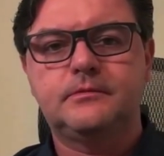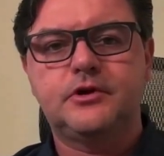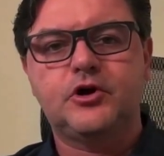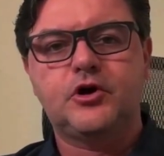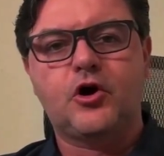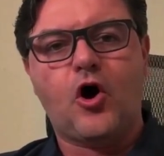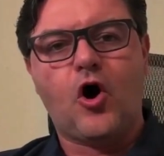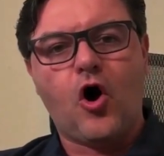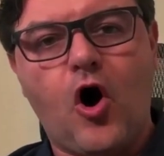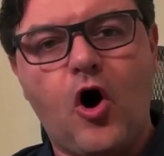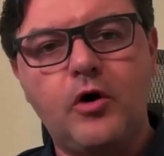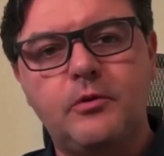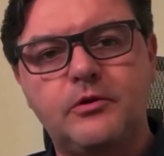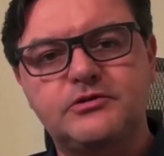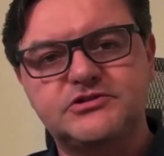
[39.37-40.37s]
you're
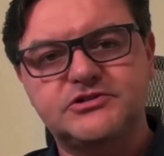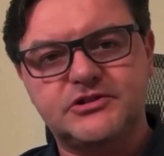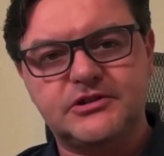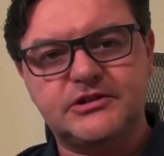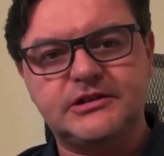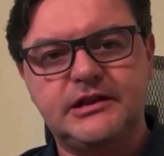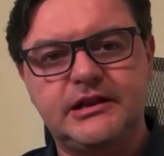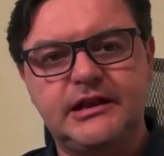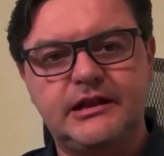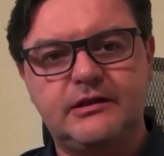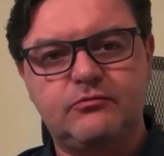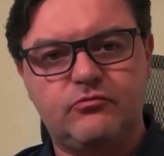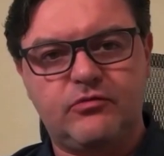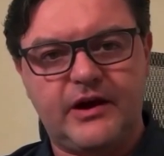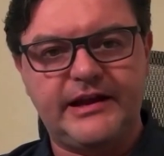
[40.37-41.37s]
almost certainly
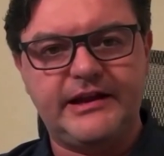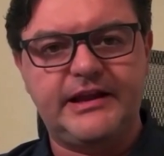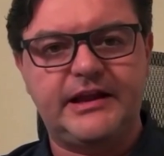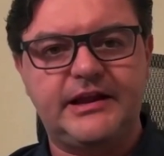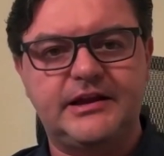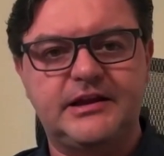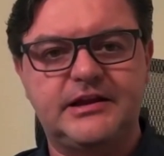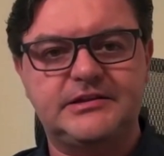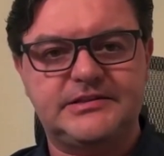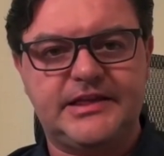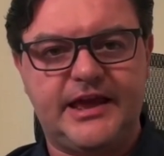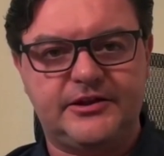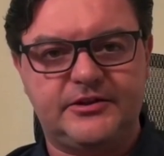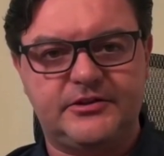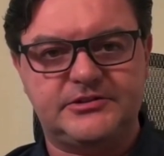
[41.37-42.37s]
running
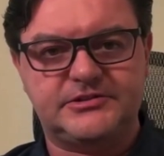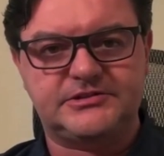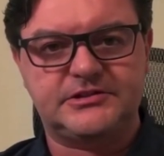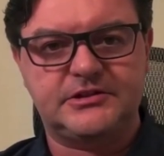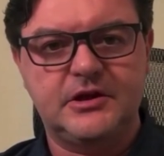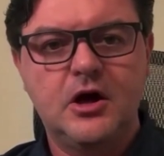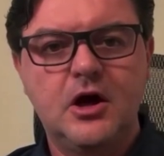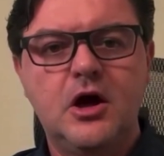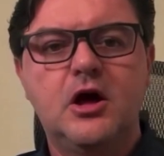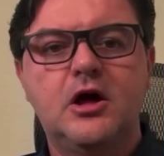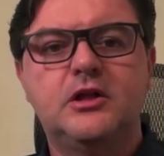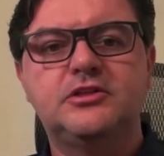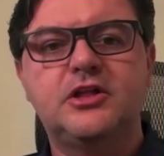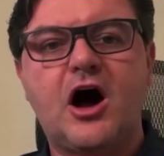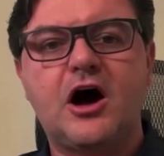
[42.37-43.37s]
containers.
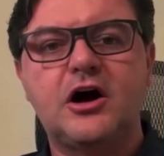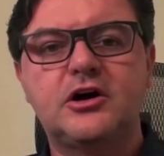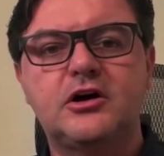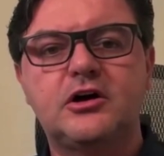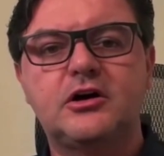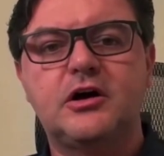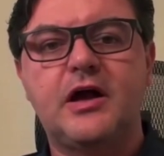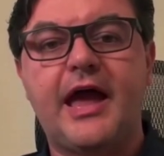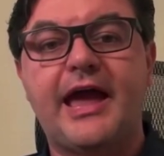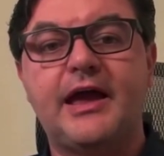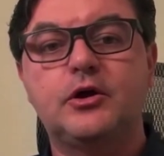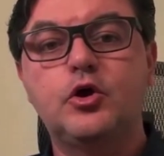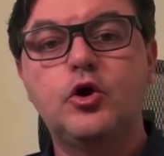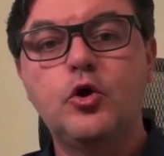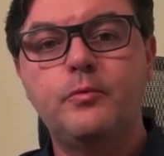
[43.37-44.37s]
Docker
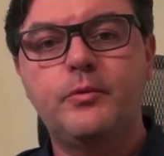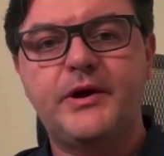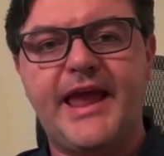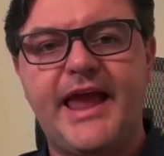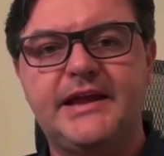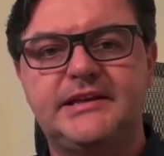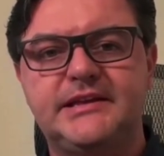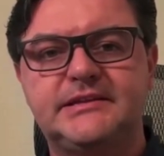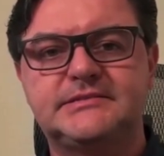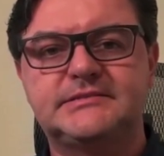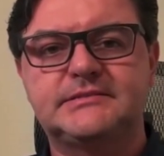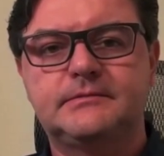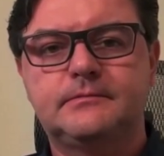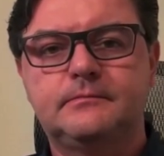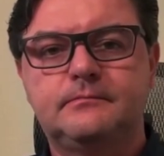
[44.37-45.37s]
and
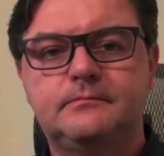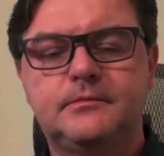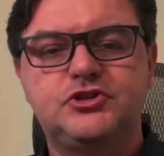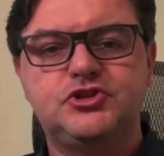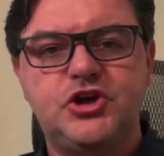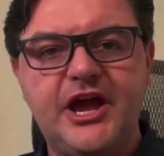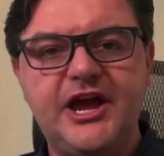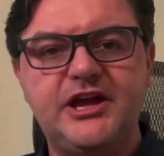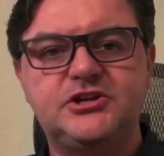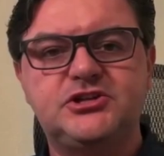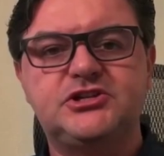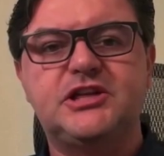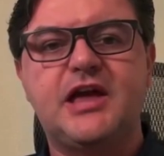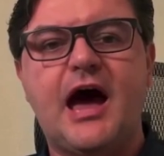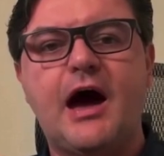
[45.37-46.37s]
Kubernetes
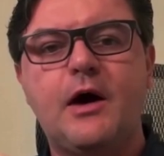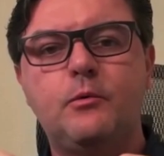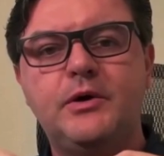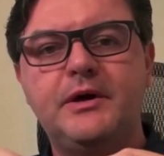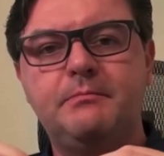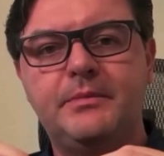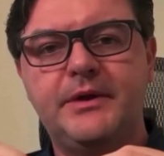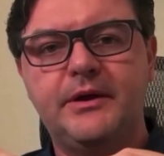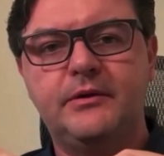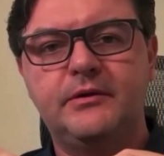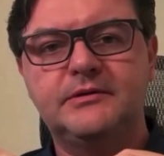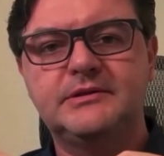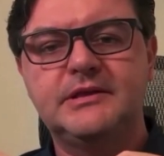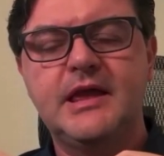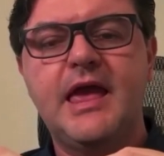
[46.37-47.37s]
changed how we
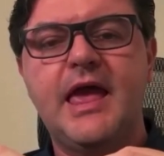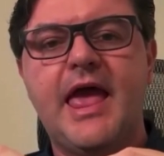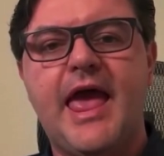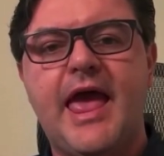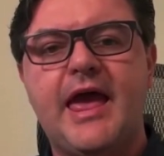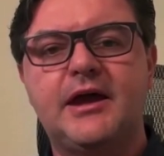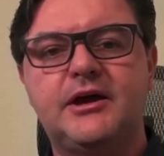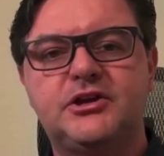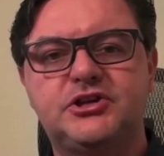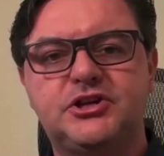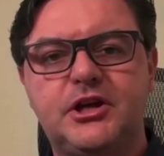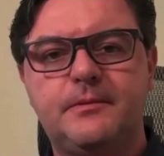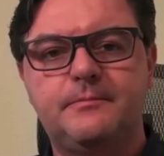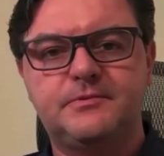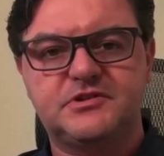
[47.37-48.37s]
build and
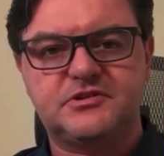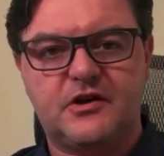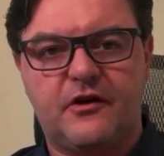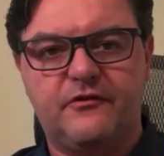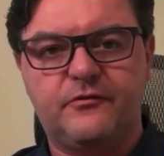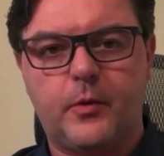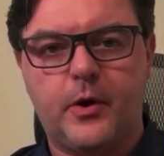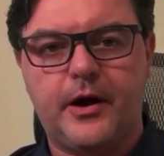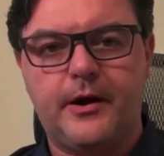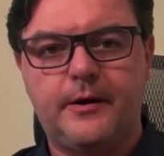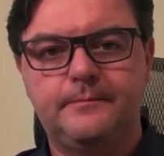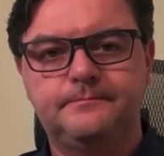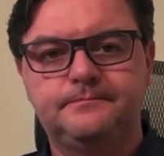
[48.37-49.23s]
ship software.